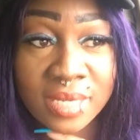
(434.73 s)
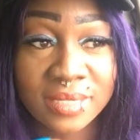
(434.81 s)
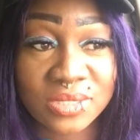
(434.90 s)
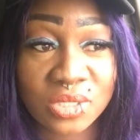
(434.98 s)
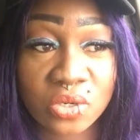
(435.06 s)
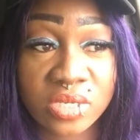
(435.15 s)

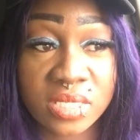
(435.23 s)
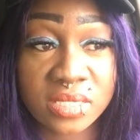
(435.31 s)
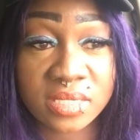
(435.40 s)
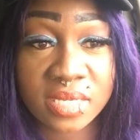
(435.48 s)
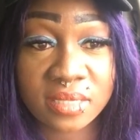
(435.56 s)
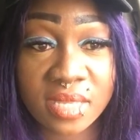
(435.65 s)
So he
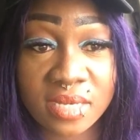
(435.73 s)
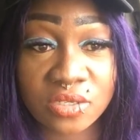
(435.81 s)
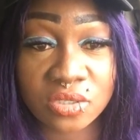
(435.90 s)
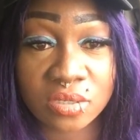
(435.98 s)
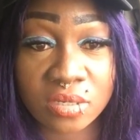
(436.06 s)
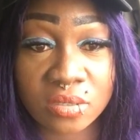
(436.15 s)
said
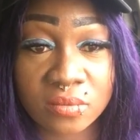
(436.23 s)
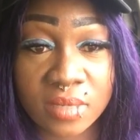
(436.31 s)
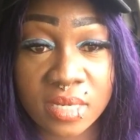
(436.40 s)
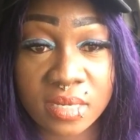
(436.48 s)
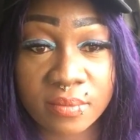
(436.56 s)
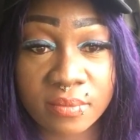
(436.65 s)
that, you know,
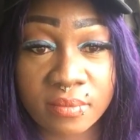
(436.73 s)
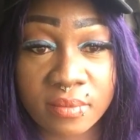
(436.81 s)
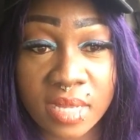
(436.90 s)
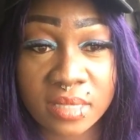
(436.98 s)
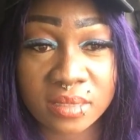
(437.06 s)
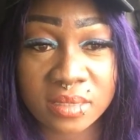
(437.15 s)

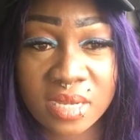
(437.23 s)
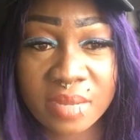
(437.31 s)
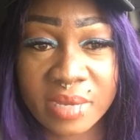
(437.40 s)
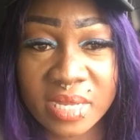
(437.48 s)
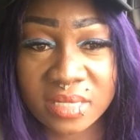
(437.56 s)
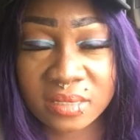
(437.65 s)
at the
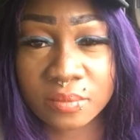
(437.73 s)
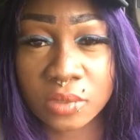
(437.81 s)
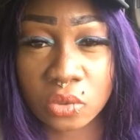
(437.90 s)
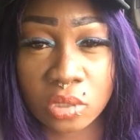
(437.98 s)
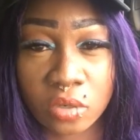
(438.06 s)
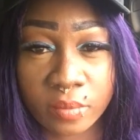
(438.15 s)
time I had
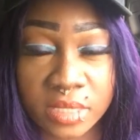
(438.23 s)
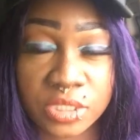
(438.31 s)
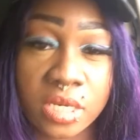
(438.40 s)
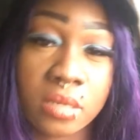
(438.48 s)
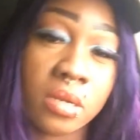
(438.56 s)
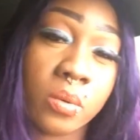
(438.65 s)
something going on in my
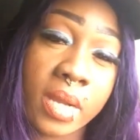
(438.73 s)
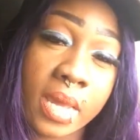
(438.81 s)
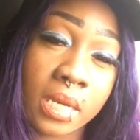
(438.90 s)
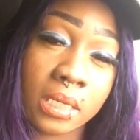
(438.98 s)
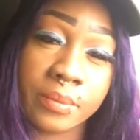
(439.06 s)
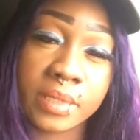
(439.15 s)
childcare where I
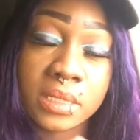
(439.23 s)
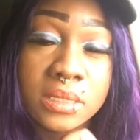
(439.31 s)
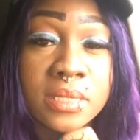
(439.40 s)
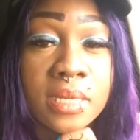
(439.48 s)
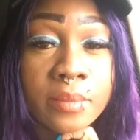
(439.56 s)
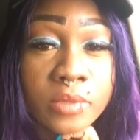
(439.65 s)
had a limited
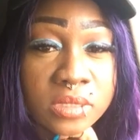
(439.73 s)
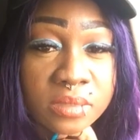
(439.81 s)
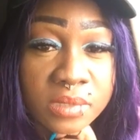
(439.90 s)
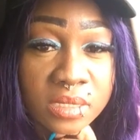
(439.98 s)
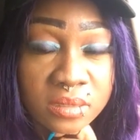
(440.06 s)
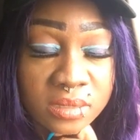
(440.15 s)
time or
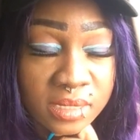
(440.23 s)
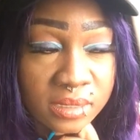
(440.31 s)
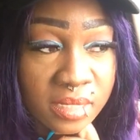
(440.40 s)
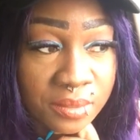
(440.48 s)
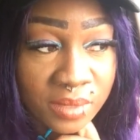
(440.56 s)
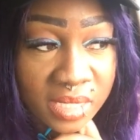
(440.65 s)
something else like
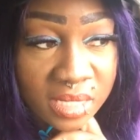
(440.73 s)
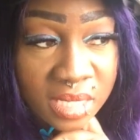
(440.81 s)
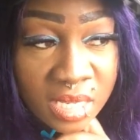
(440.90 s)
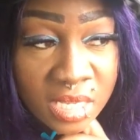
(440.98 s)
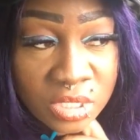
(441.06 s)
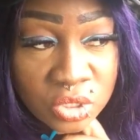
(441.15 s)
that, right?
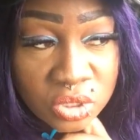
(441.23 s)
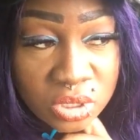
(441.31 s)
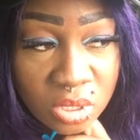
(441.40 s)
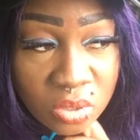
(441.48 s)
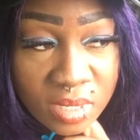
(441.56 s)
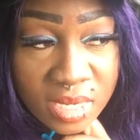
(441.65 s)

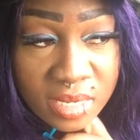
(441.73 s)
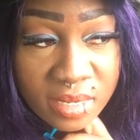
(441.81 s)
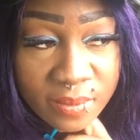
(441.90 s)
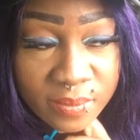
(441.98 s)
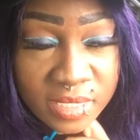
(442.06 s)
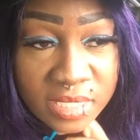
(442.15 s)
So
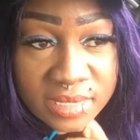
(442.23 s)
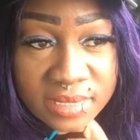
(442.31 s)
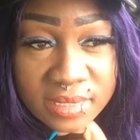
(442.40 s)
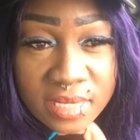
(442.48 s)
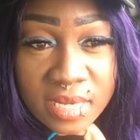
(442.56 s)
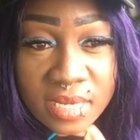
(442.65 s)
he
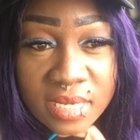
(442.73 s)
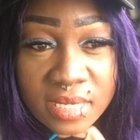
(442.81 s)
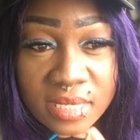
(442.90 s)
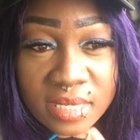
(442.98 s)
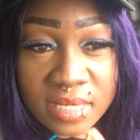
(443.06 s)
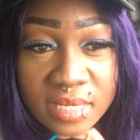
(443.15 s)

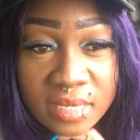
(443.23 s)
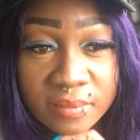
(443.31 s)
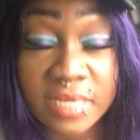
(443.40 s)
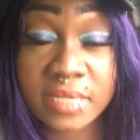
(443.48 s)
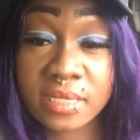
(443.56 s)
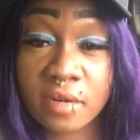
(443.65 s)
stayed,
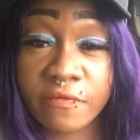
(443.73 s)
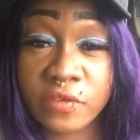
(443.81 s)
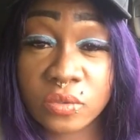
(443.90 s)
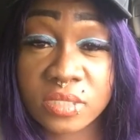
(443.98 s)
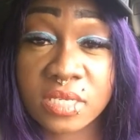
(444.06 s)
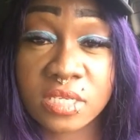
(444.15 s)
like I said, a
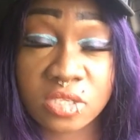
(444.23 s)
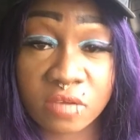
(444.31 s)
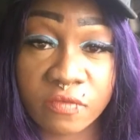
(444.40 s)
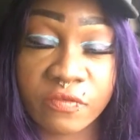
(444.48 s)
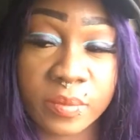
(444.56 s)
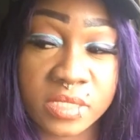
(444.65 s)
few cities
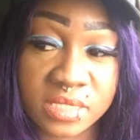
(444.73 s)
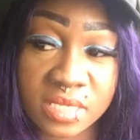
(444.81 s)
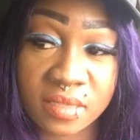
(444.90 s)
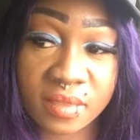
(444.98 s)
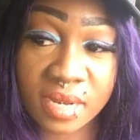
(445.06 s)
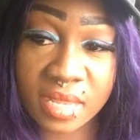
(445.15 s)
over from the
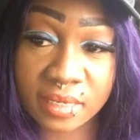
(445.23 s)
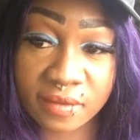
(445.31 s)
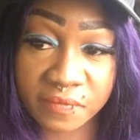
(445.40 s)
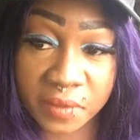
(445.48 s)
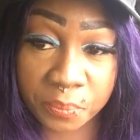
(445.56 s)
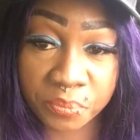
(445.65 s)
city that I
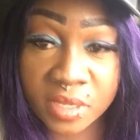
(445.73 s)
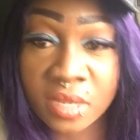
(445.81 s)
live in.